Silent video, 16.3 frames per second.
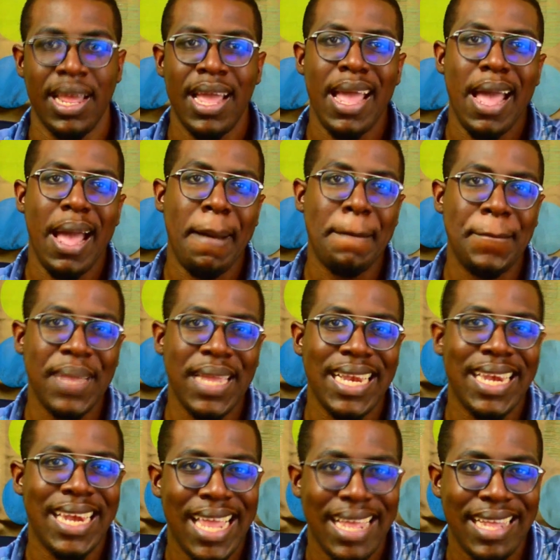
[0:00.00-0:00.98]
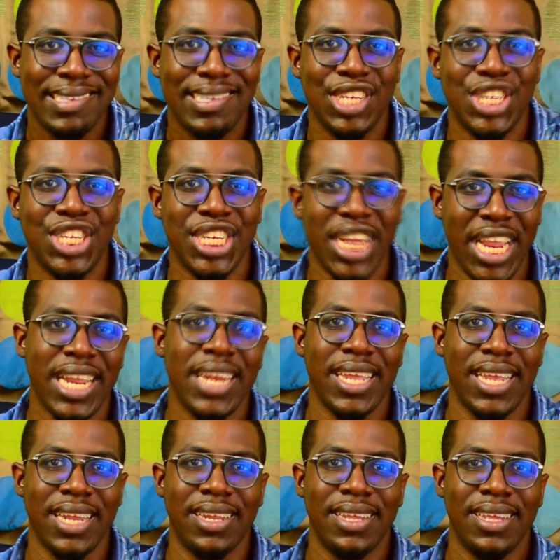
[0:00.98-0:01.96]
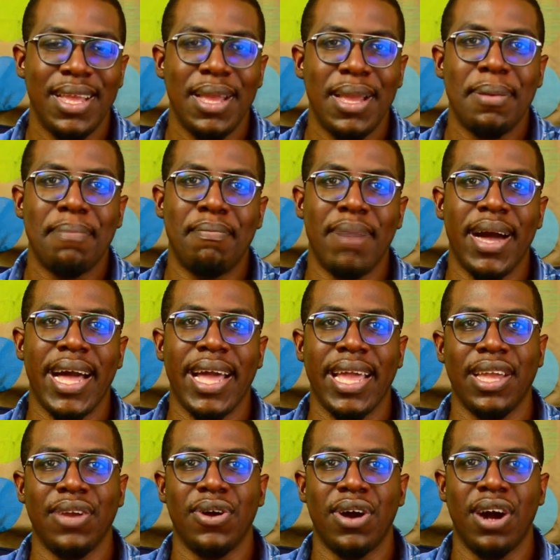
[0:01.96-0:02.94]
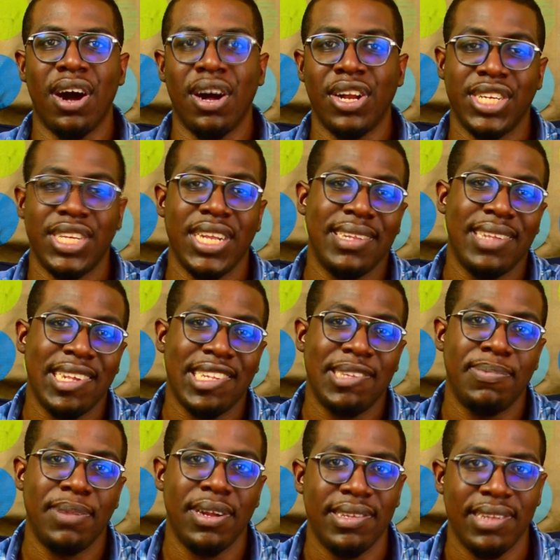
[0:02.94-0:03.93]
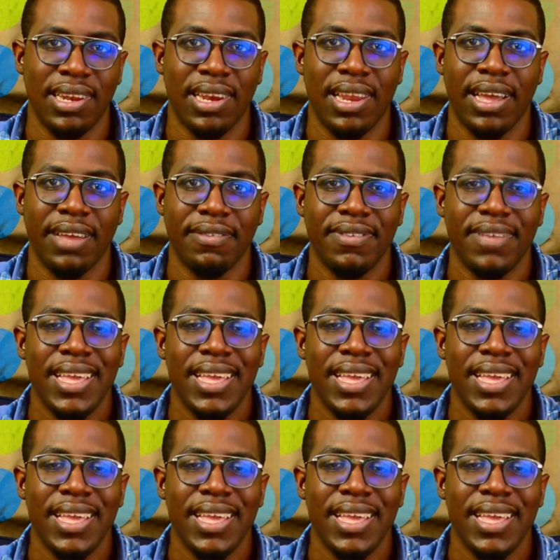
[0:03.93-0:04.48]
a bit less jaded by all she has experienced in life?